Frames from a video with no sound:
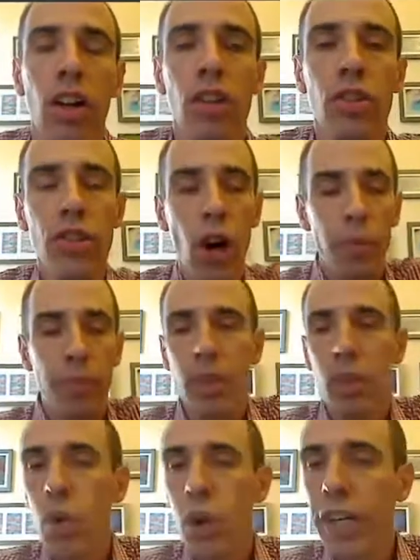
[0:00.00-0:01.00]
So
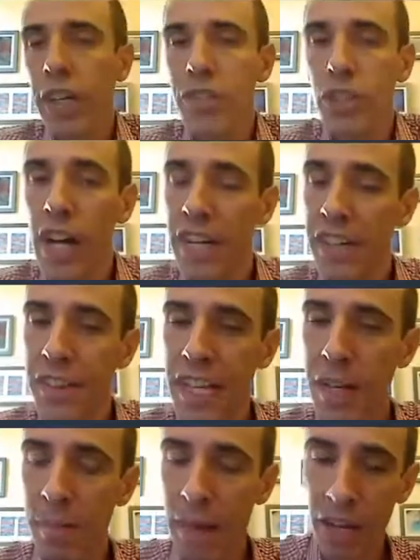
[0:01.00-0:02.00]
we're going to try to
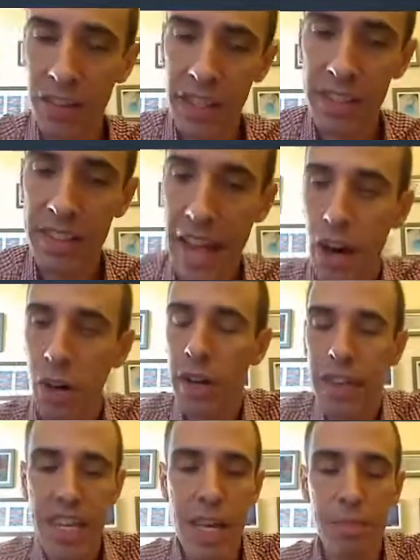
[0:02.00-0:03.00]
think about this
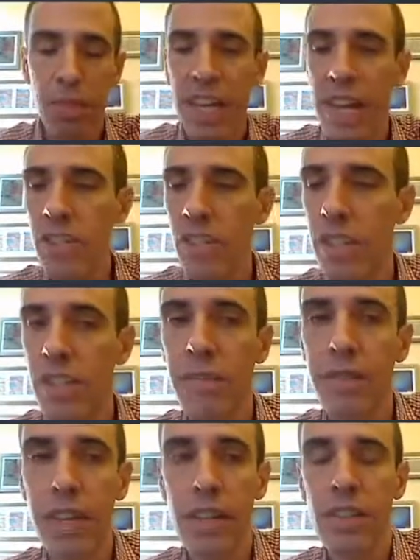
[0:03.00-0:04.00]
now, the implications
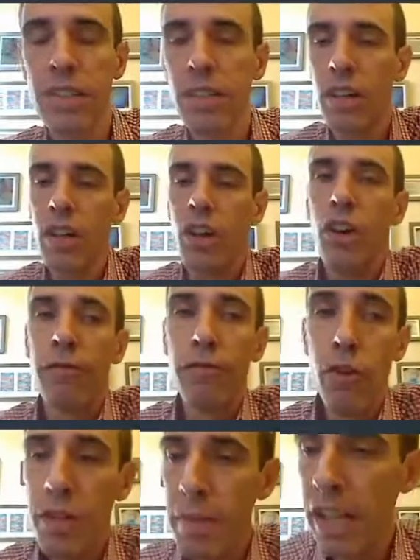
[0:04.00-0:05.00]
of this
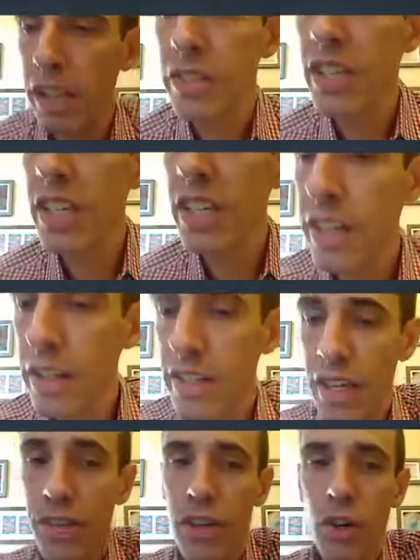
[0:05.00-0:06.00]
for the
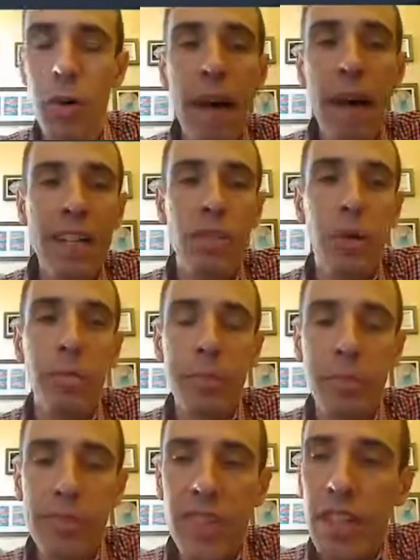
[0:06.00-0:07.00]
Paleocene-Eocene thermal maximum.
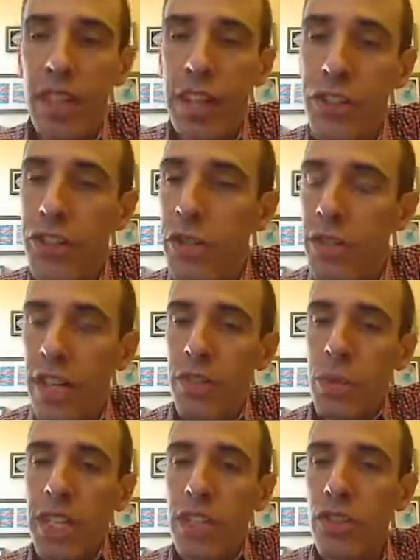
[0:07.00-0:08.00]
And to do
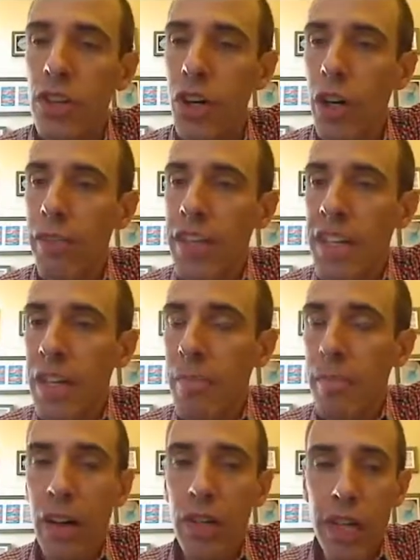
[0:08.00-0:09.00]
this, we can start off thinking
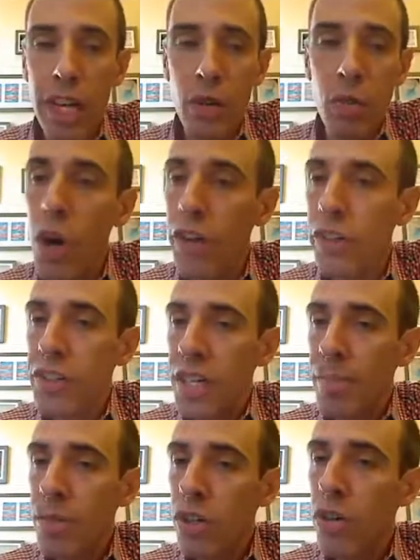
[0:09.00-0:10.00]
about, okay, what are
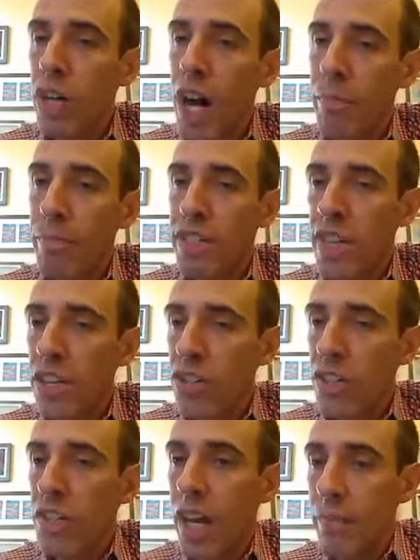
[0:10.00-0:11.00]
typical
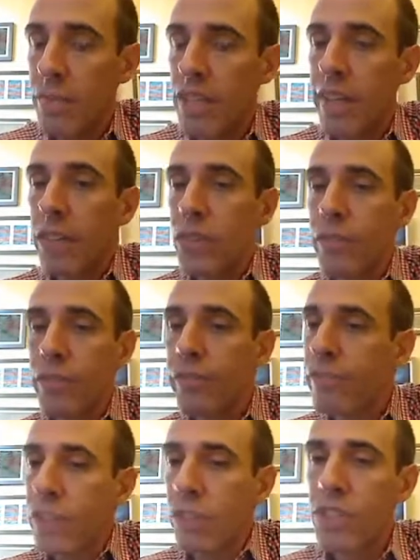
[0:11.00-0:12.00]
compensation timescales
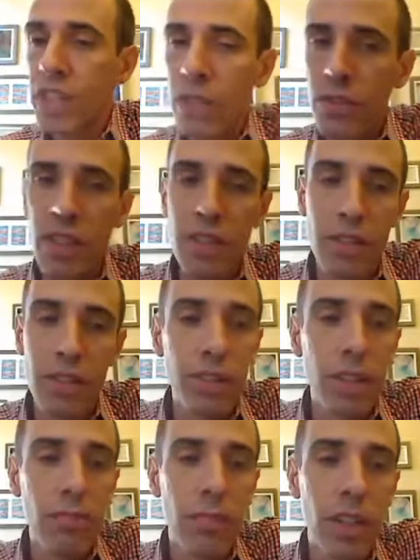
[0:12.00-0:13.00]
for field scale systems?